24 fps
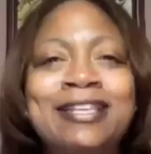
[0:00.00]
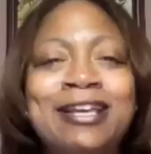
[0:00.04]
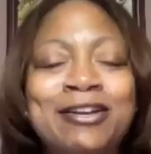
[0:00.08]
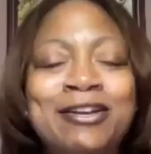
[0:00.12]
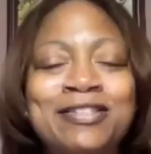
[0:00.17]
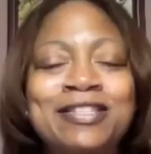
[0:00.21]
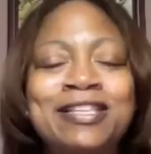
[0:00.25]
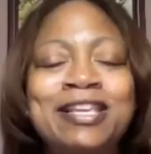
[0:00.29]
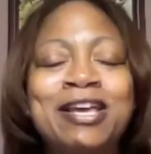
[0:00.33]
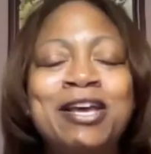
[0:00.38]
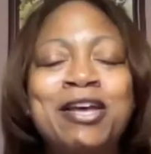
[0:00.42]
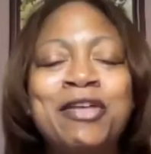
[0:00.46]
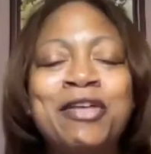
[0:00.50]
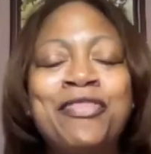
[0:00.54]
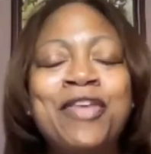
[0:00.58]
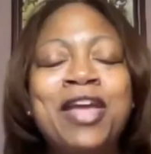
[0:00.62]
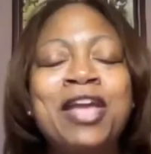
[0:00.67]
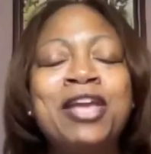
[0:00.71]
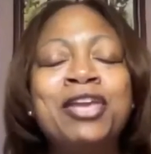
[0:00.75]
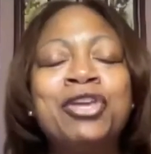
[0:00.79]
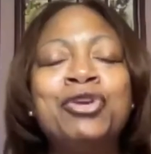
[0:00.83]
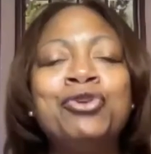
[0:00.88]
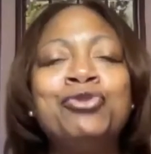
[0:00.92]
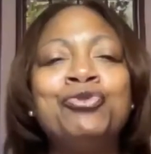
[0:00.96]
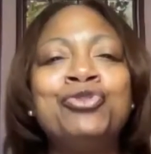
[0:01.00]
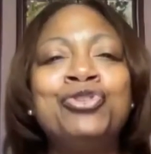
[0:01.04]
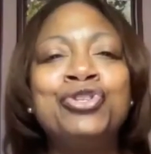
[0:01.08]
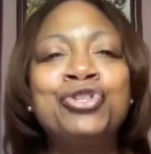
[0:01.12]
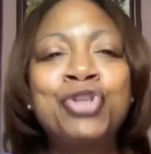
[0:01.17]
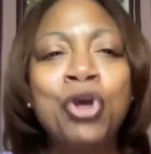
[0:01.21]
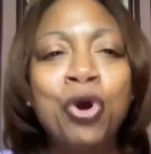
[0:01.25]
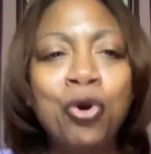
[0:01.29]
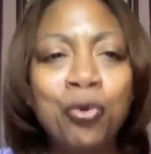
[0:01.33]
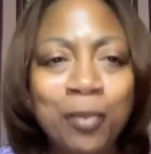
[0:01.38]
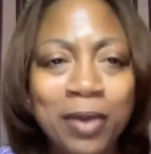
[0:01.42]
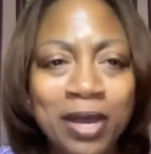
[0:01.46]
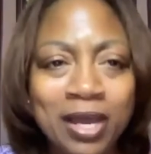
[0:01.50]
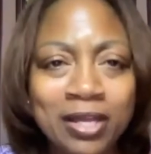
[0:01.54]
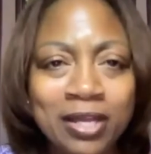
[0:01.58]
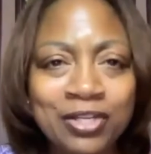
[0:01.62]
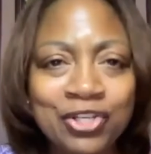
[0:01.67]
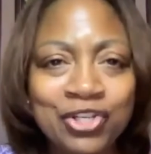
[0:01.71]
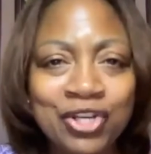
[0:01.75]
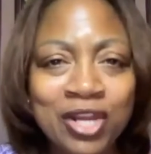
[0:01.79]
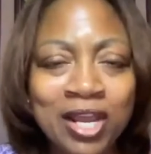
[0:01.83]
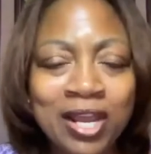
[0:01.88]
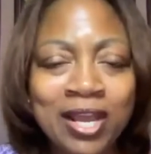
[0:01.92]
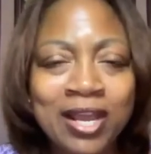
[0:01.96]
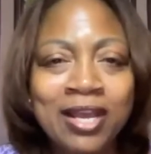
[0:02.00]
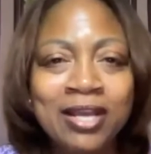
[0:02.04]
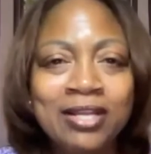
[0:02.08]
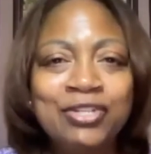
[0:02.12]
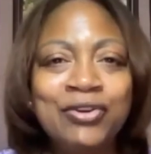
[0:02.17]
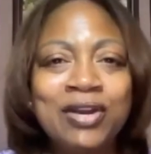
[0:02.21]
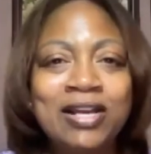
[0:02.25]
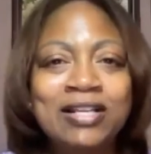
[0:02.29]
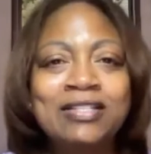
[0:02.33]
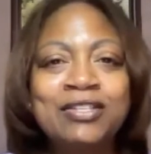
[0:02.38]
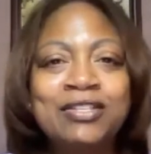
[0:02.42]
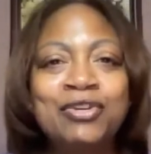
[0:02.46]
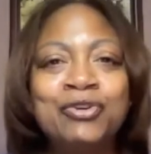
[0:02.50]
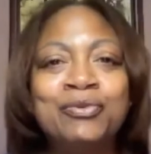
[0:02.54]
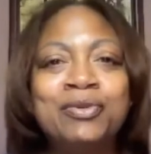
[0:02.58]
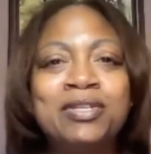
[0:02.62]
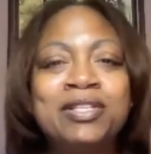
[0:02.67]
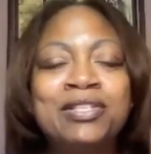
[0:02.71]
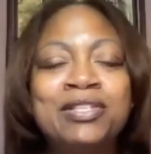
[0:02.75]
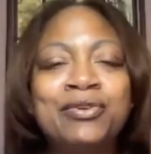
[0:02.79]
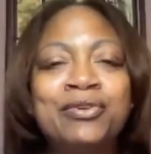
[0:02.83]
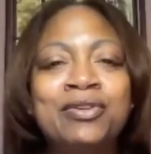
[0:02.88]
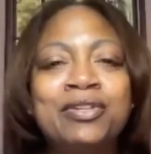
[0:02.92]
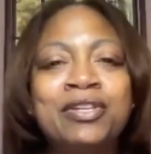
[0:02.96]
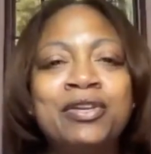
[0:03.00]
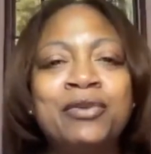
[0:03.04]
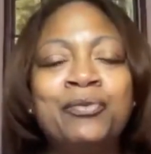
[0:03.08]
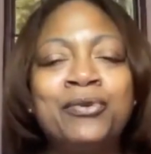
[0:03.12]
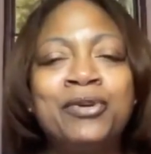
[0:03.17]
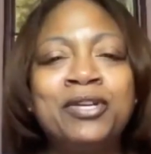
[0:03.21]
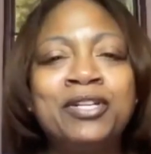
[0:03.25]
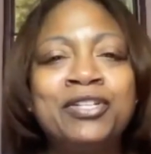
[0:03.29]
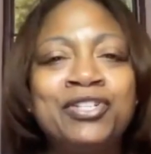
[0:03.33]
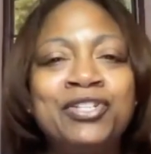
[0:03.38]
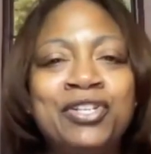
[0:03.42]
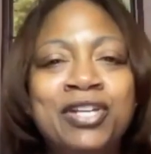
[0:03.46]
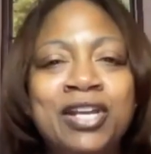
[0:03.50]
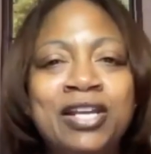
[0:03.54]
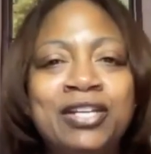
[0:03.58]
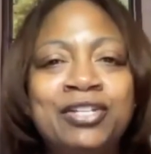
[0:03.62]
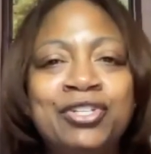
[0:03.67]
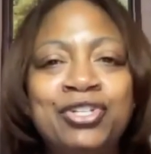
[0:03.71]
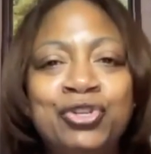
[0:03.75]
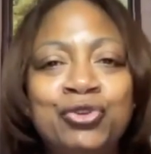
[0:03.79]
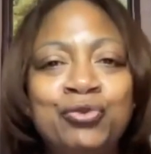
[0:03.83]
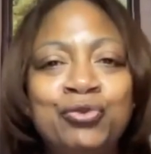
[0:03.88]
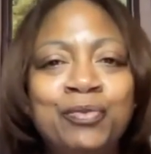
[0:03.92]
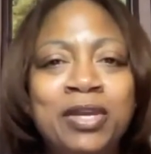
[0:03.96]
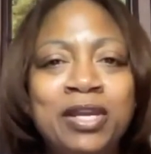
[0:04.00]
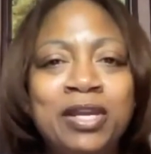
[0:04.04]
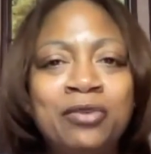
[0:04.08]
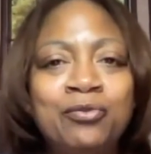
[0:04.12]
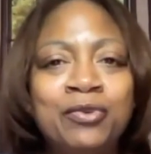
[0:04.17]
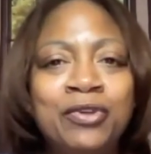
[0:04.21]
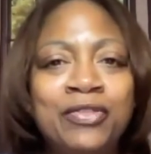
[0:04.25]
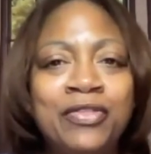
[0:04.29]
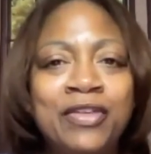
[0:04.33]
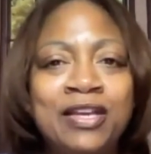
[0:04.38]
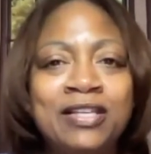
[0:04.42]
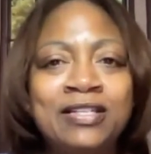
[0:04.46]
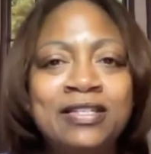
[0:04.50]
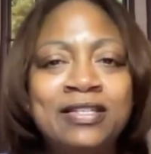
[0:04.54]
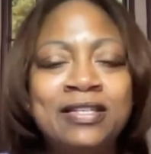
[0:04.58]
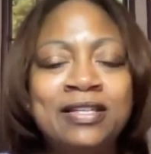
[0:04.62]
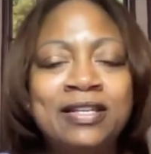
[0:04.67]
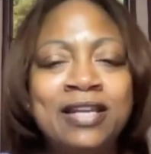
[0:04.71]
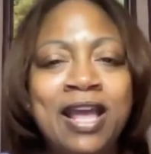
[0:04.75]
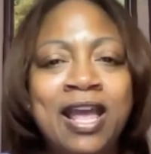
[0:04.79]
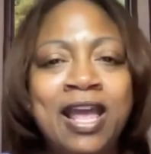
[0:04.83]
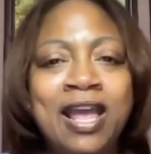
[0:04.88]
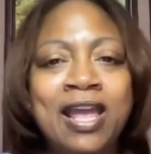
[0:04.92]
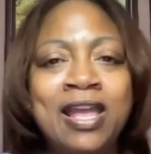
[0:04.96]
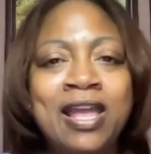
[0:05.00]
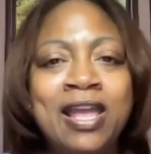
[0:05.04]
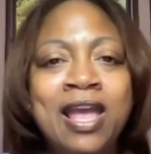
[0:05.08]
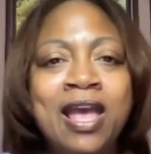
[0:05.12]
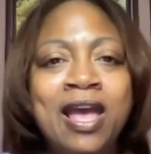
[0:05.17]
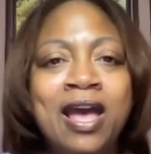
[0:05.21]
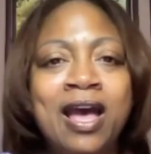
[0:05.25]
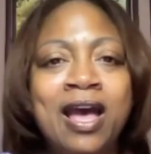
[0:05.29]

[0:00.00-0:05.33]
Sounds good. Thank you so much, Drexel. We certainly appreciate you being with us today